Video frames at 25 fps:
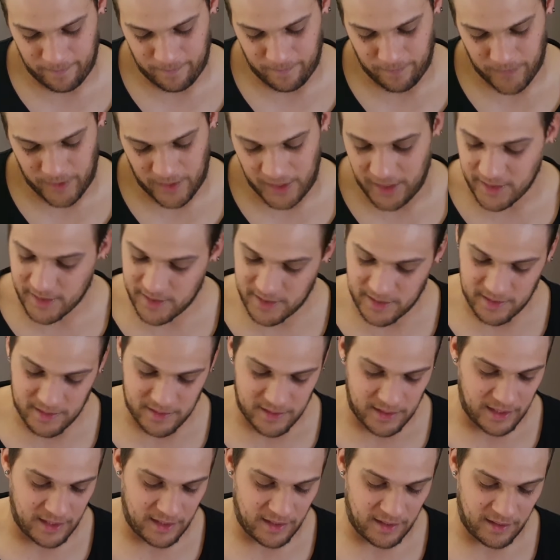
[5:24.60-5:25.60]
yes,
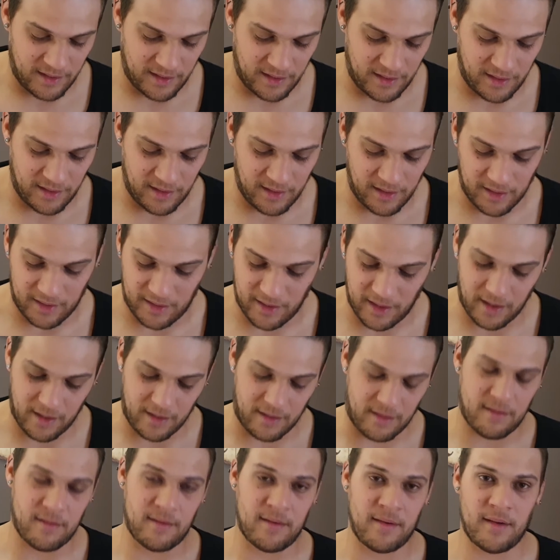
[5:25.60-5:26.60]
he did
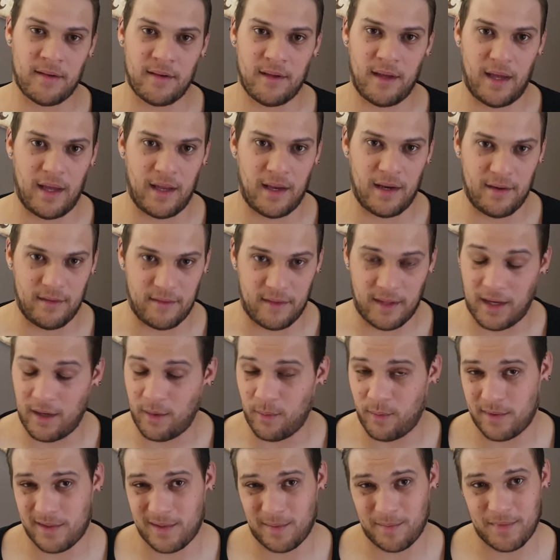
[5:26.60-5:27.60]
it, and did
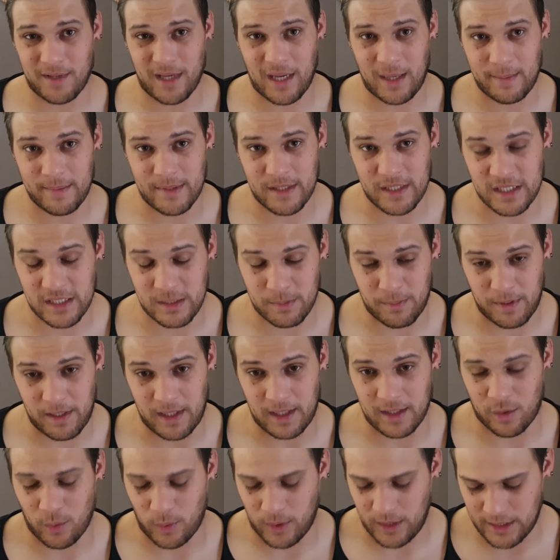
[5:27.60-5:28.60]
it with some time to
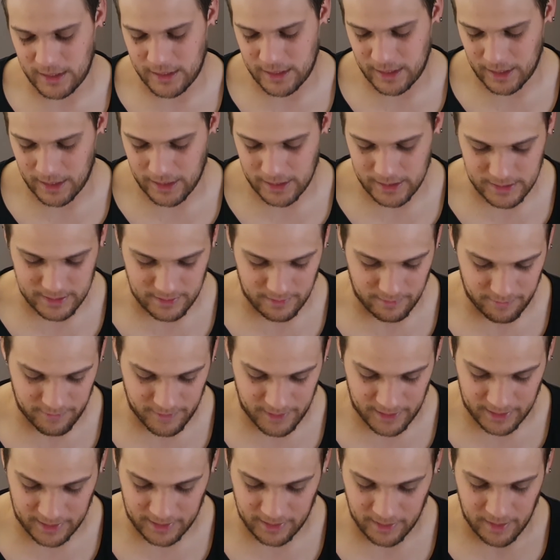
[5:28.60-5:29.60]
spare. 20 seconds, in
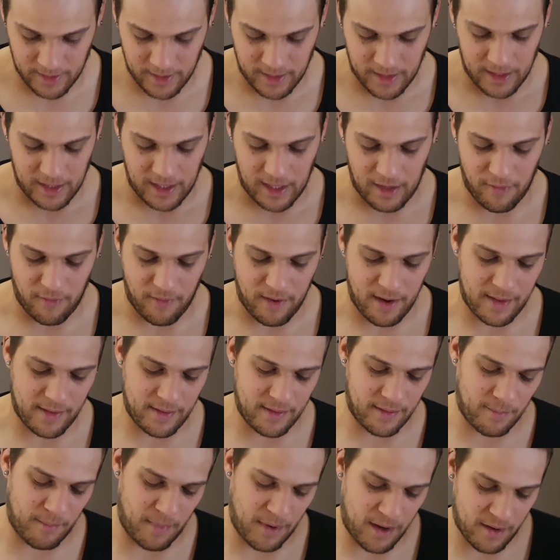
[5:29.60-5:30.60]
fact. He
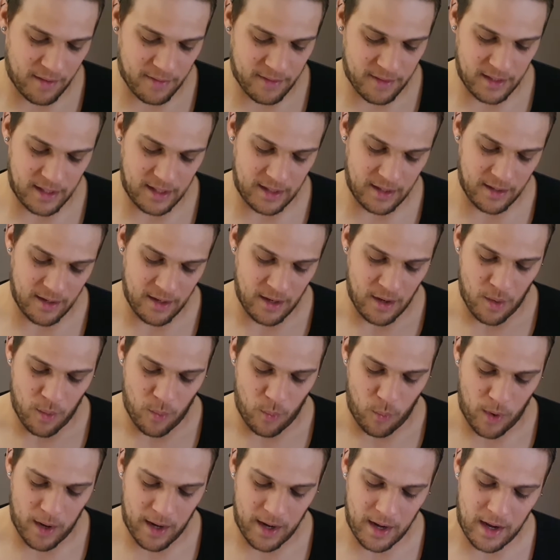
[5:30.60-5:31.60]
ran the marathon in
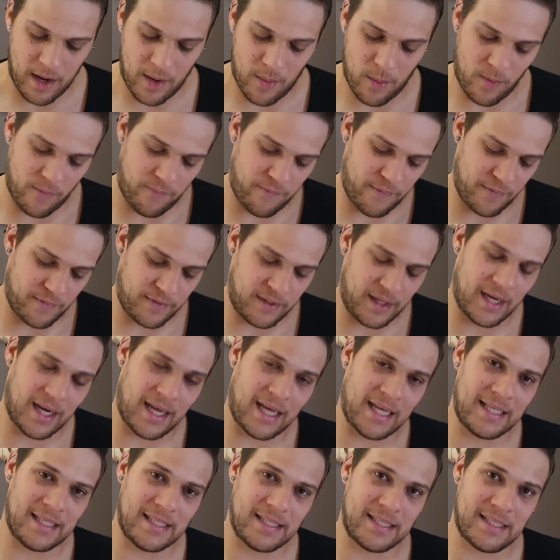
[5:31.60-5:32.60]
1 hour
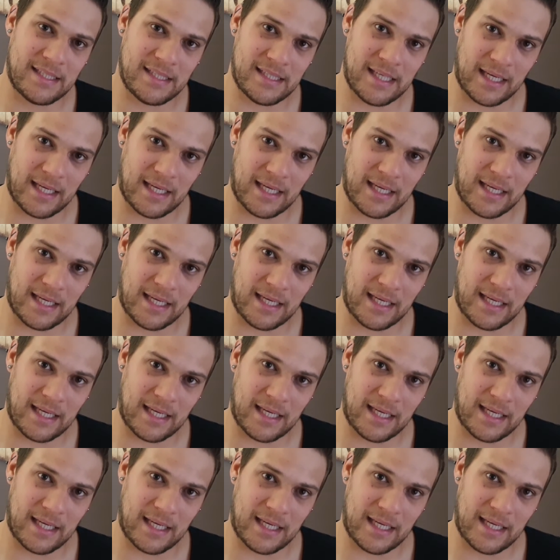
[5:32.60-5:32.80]
59